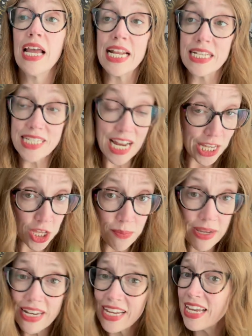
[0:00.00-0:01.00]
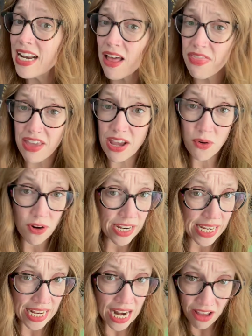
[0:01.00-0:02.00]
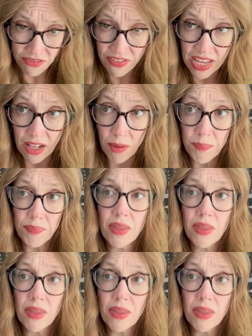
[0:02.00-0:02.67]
It is not human. It cannot think or it cannot feel.